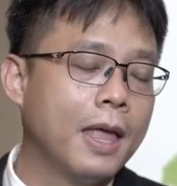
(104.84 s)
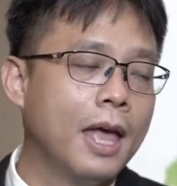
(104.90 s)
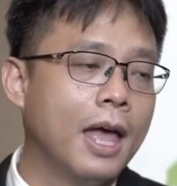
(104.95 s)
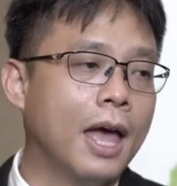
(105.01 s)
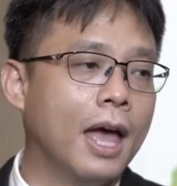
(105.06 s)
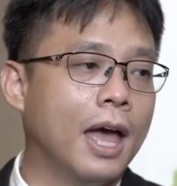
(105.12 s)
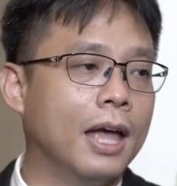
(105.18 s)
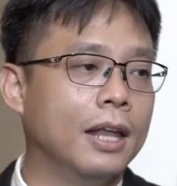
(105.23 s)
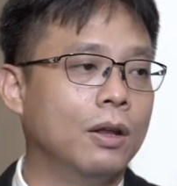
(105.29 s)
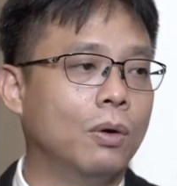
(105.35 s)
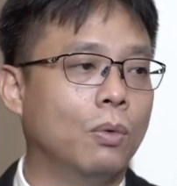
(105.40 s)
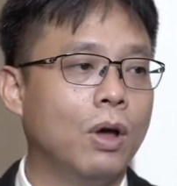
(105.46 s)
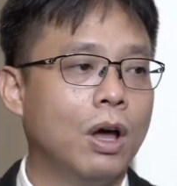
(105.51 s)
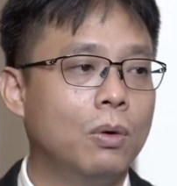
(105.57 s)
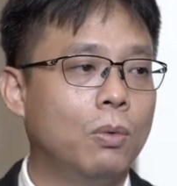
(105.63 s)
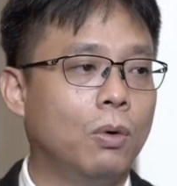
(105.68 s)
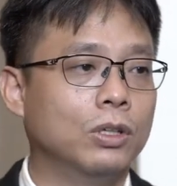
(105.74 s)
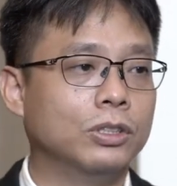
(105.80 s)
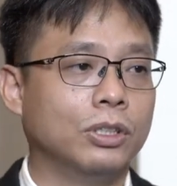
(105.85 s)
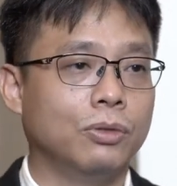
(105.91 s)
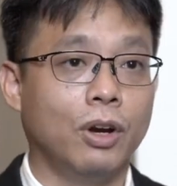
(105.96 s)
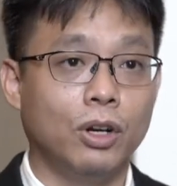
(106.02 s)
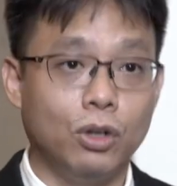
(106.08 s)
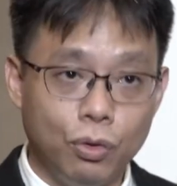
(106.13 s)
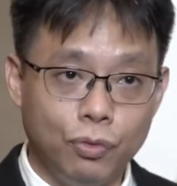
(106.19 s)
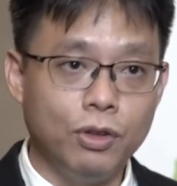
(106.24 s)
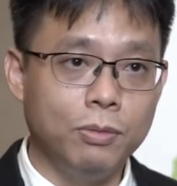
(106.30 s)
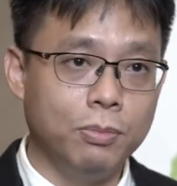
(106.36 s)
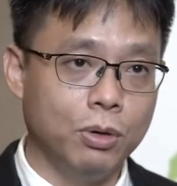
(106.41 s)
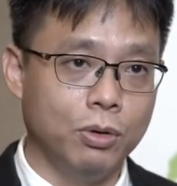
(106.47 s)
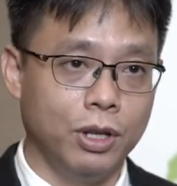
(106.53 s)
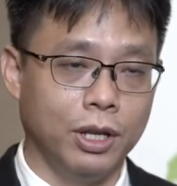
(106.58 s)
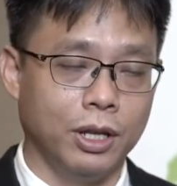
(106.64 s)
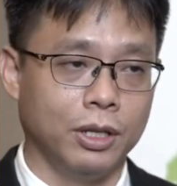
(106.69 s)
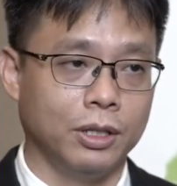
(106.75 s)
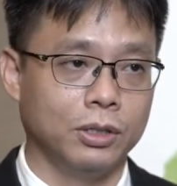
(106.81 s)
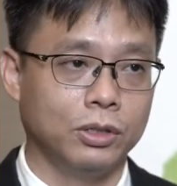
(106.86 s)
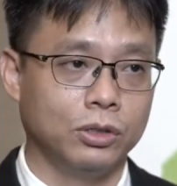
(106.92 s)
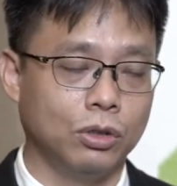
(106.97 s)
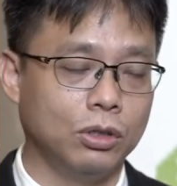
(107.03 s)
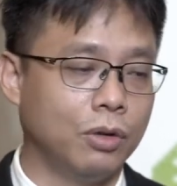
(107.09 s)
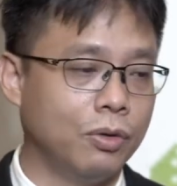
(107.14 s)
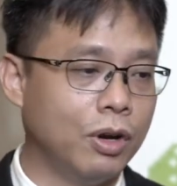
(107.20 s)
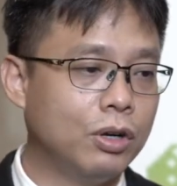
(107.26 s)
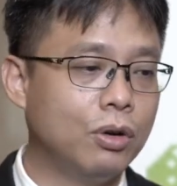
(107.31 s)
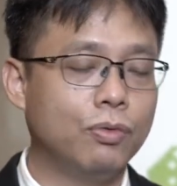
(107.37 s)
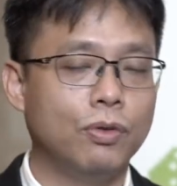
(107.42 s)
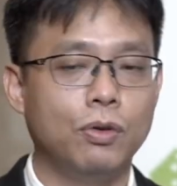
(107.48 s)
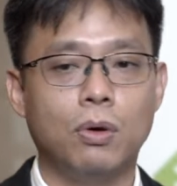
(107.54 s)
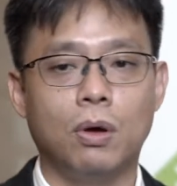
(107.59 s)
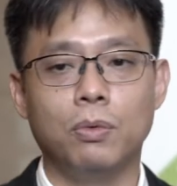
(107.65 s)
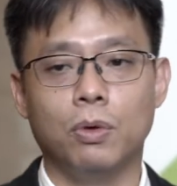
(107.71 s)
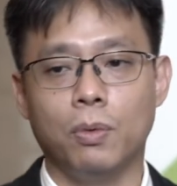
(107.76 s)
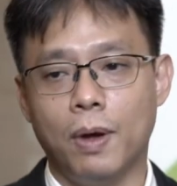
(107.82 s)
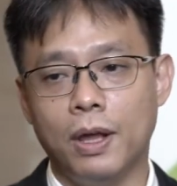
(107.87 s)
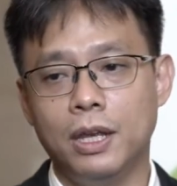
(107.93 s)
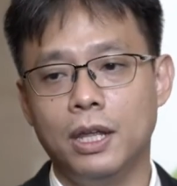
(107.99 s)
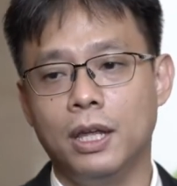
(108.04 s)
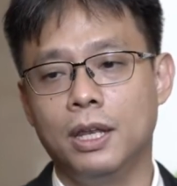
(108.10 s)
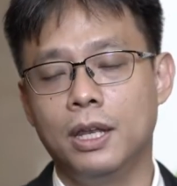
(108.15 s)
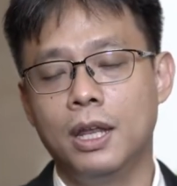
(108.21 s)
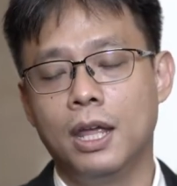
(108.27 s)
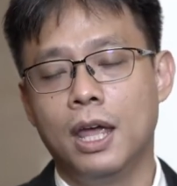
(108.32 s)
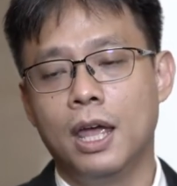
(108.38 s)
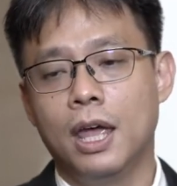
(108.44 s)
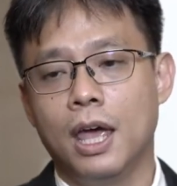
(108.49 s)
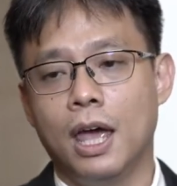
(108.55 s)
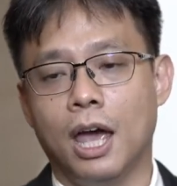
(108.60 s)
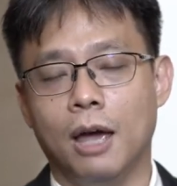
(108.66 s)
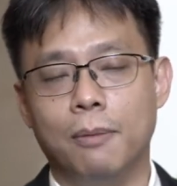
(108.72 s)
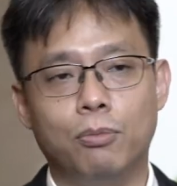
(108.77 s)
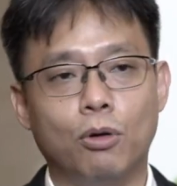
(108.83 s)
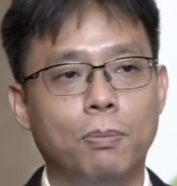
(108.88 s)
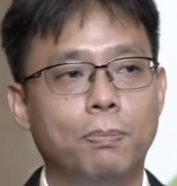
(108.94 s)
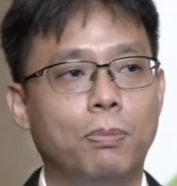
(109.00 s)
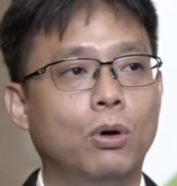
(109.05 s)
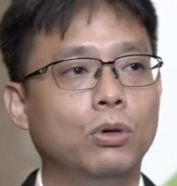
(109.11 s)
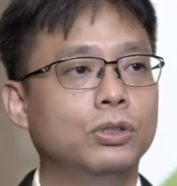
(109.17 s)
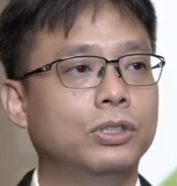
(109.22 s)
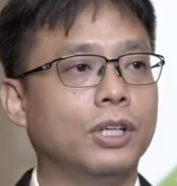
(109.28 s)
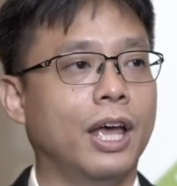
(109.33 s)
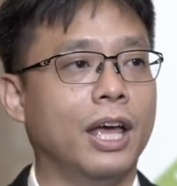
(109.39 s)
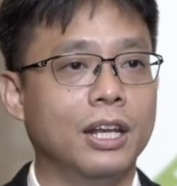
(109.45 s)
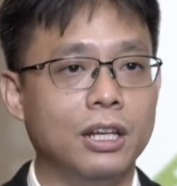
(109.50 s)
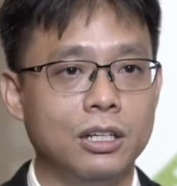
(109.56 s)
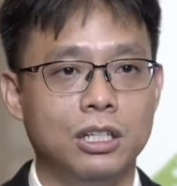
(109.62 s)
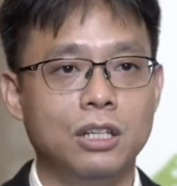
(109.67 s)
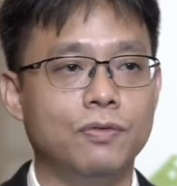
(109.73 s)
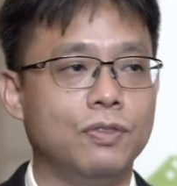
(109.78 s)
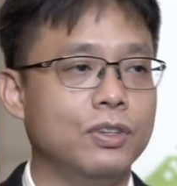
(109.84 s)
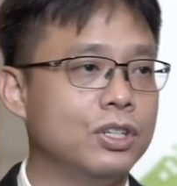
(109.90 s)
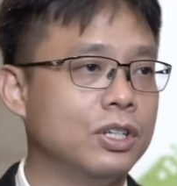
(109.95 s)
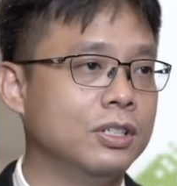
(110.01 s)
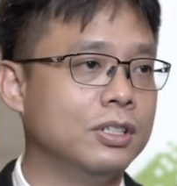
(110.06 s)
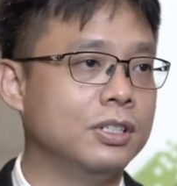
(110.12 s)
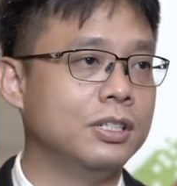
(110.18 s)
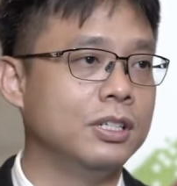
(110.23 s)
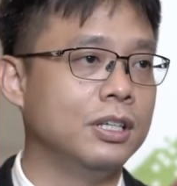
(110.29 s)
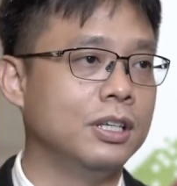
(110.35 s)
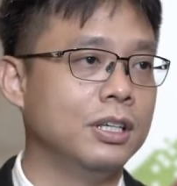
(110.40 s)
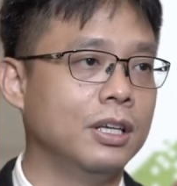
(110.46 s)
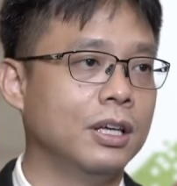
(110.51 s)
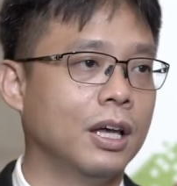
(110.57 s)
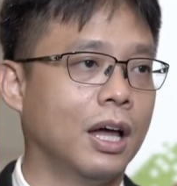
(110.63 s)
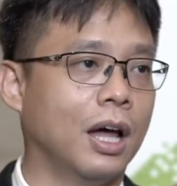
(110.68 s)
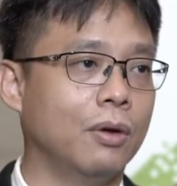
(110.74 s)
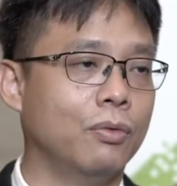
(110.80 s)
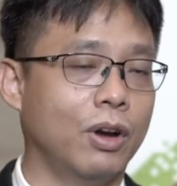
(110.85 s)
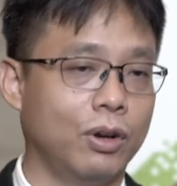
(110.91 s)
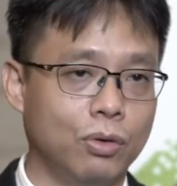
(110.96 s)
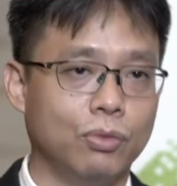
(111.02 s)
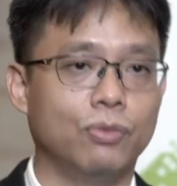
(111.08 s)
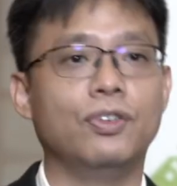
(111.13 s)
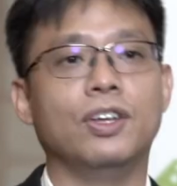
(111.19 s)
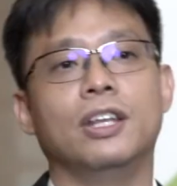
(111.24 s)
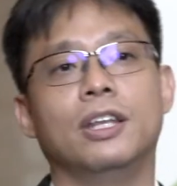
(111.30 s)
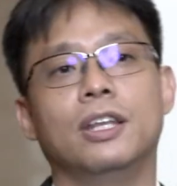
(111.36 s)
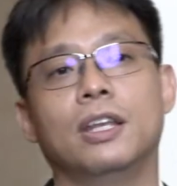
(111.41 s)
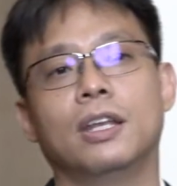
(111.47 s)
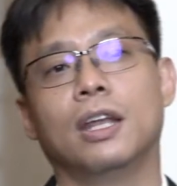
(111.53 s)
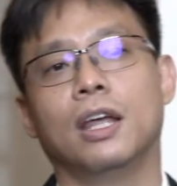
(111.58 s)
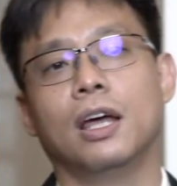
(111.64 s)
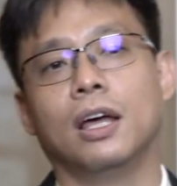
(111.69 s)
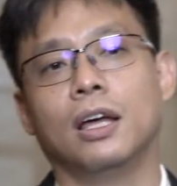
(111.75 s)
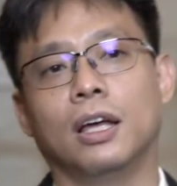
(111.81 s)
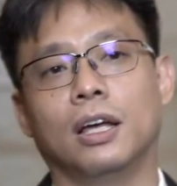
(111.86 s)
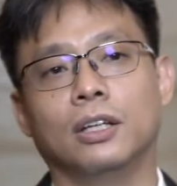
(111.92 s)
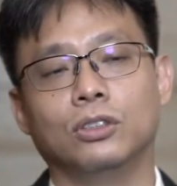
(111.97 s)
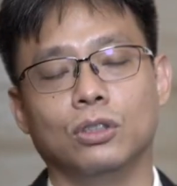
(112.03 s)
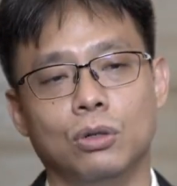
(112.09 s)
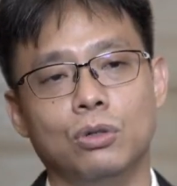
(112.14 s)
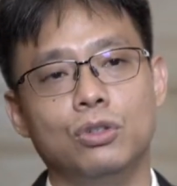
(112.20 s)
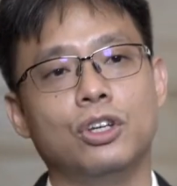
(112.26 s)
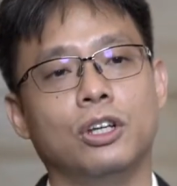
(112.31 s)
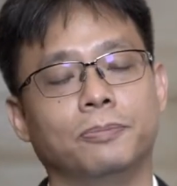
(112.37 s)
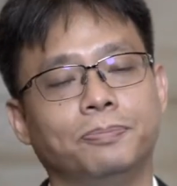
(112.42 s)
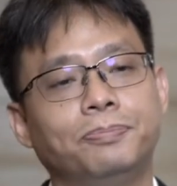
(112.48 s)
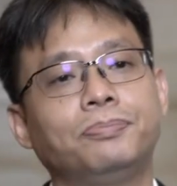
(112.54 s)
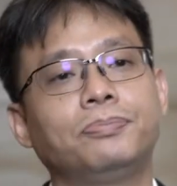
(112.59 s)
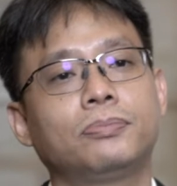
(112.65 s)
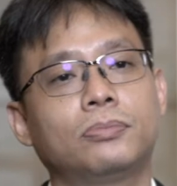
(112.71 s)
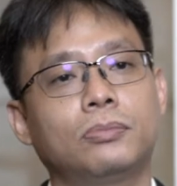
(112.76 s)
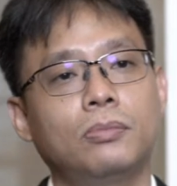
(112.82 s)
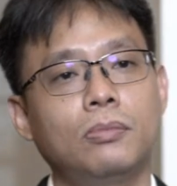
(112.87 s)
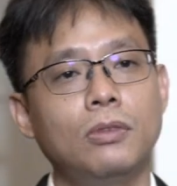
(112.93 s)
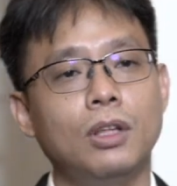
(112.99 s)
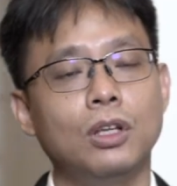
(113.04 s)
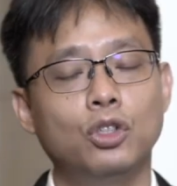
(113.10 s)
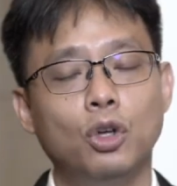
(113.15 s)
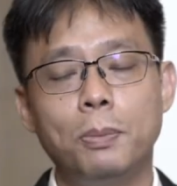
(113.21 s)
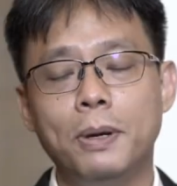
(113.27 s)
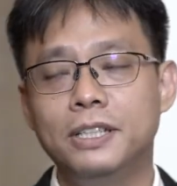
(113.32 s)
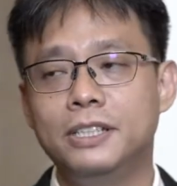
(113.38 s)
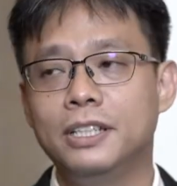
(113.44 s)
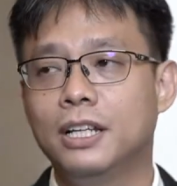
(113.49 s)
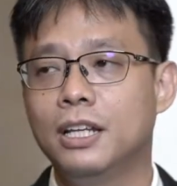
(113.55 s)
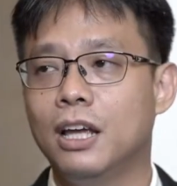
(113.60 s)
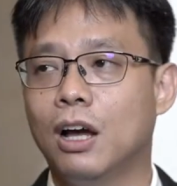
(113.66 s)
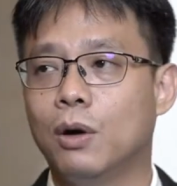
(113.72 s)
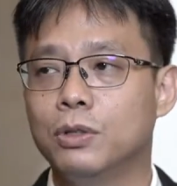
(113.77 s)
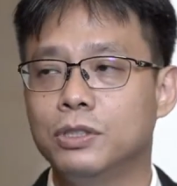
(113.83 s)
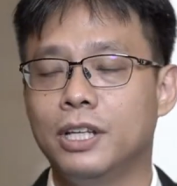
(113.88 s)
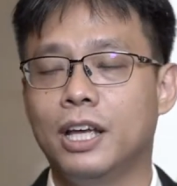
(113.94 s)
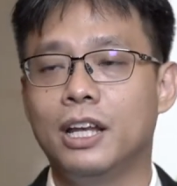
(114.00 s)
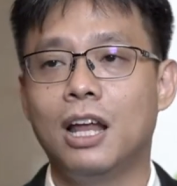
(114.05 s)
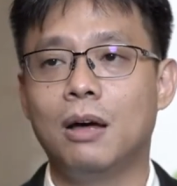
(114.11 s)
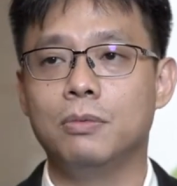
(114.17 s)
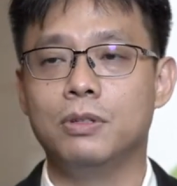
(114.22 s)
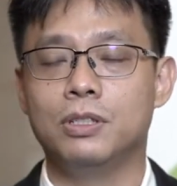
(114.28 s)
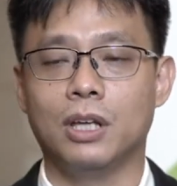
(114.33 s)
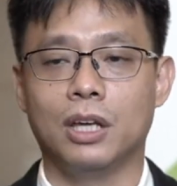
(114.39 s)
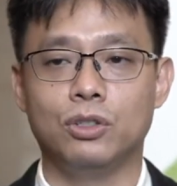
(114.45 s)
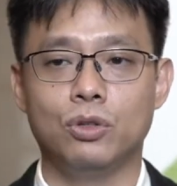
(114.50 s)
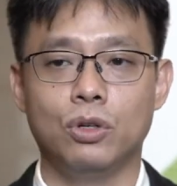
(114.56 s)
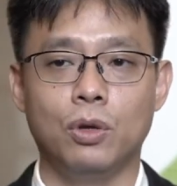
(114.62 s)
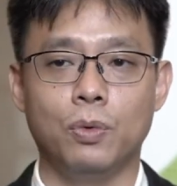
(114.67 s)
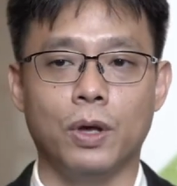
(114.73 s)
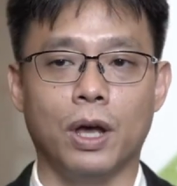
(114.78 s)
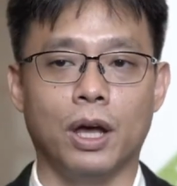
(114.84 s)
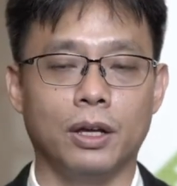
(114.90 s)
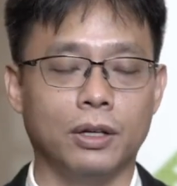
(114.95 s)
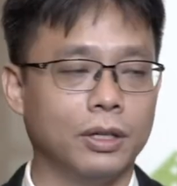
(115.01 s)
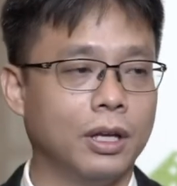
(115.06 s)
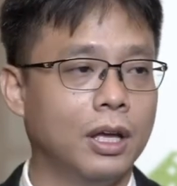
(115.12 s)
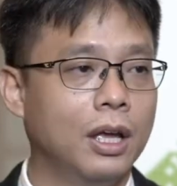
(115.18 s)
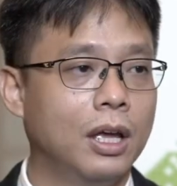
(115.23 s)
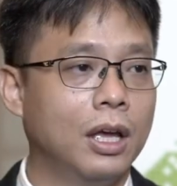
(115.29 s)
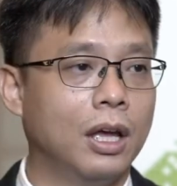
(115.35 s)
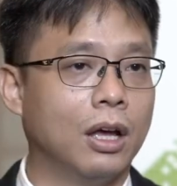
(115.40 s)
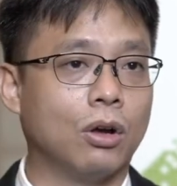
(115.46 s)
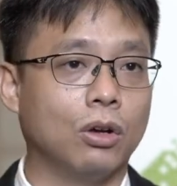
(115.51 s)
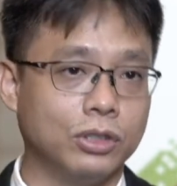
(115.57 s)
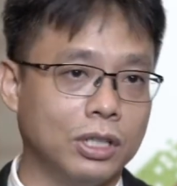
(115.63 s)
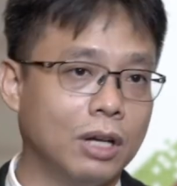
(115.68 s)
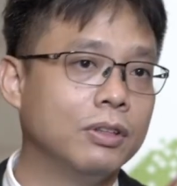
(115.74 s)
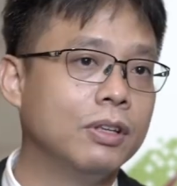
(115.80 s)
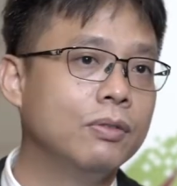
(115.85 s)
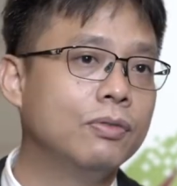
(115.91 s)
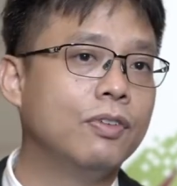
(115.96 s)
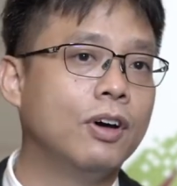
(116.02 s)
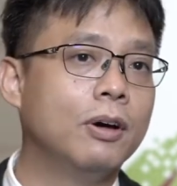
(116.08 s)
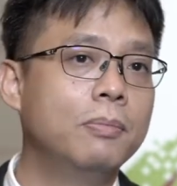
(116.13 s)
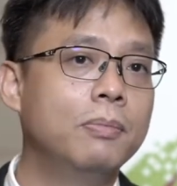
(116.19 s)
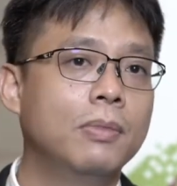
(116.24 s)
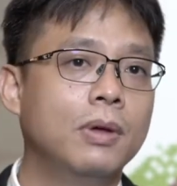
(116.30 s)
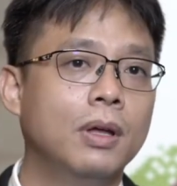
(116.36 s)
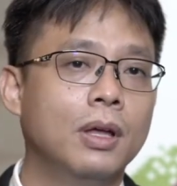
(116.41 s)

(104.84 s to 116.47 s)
and the Weld was a retrofit building. So the retrofit one, we went in and proposed the energy efficiency retrofit solution. So basically, our setup is actually we are a consulting firm,